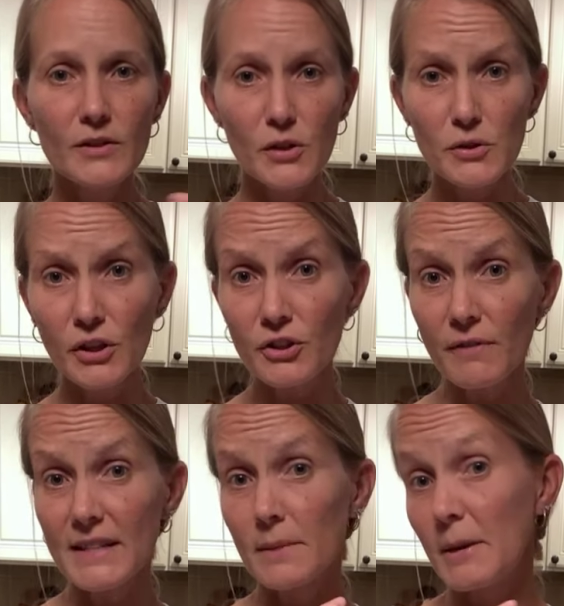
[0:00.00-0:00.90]
So search
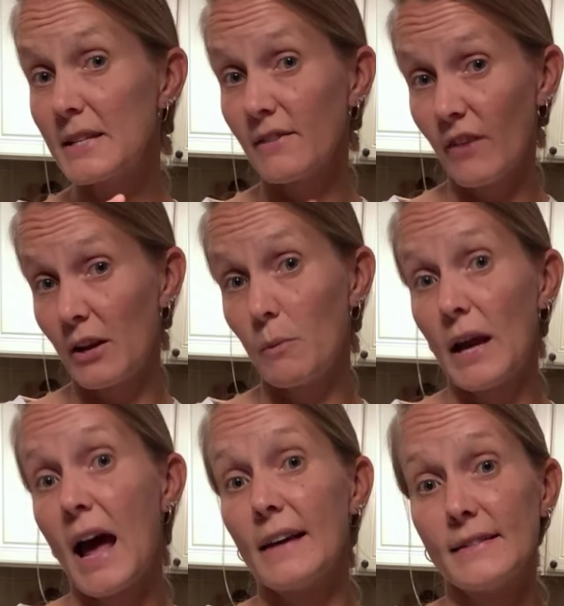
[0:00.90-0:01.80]
recipes if anyone
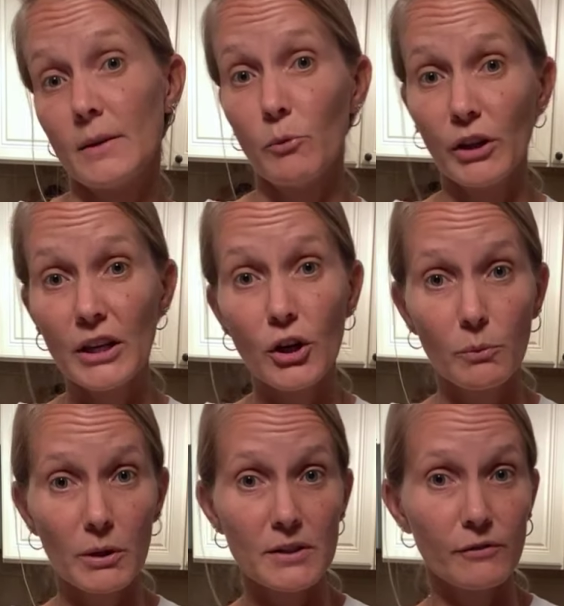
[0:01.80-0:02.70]
has some really
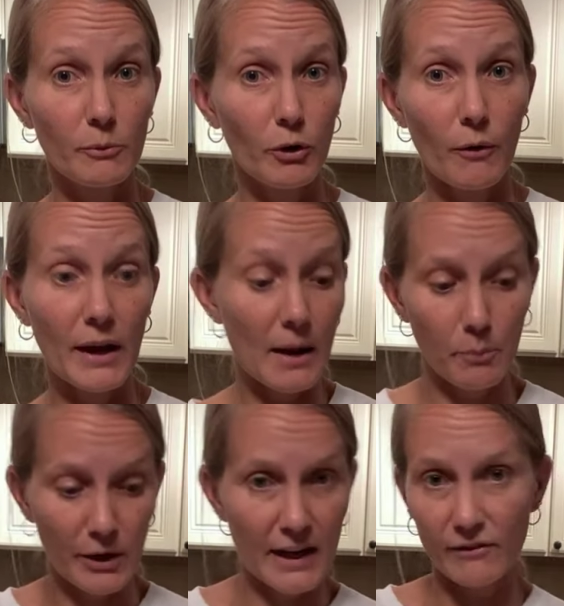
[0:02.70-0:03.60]
good ones from growing
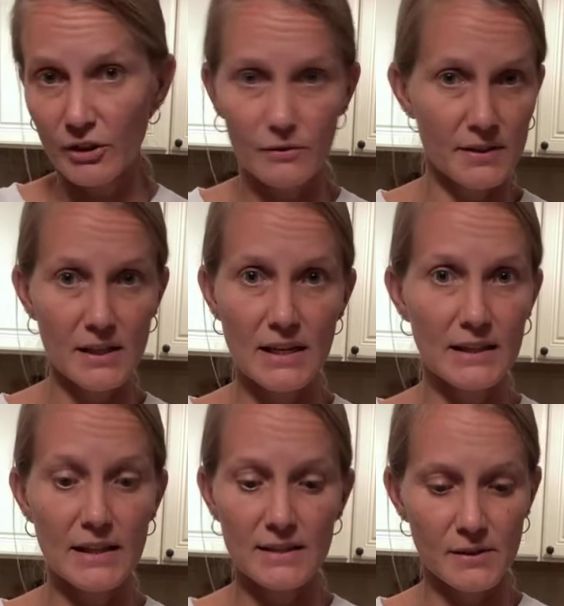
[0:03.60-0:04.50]
up. We never used to
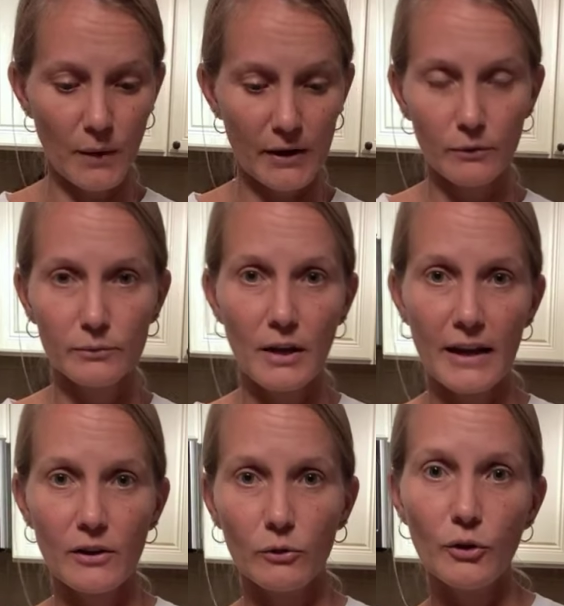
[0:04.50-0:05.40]
eat these, so I don't
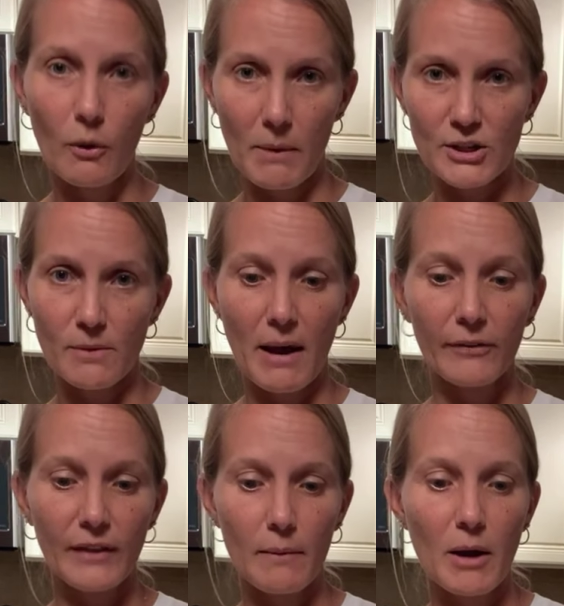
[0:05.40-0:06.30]
I don't know much
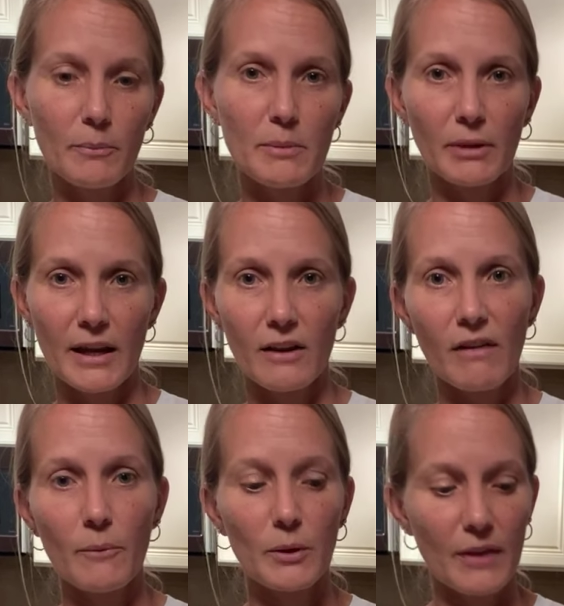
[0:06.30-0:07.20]
about them. I'll be playing
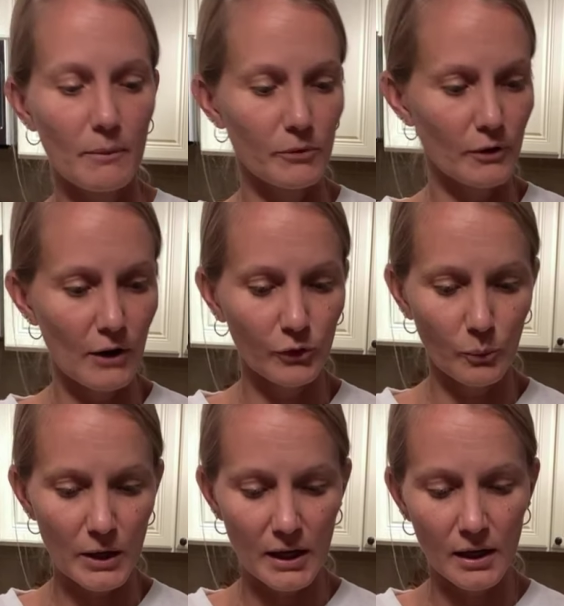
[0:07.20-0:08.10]
around with them throughout the
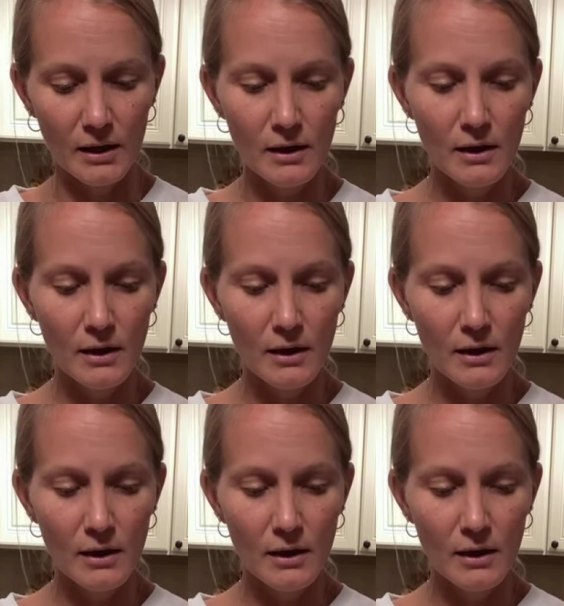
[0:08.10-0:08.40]
week.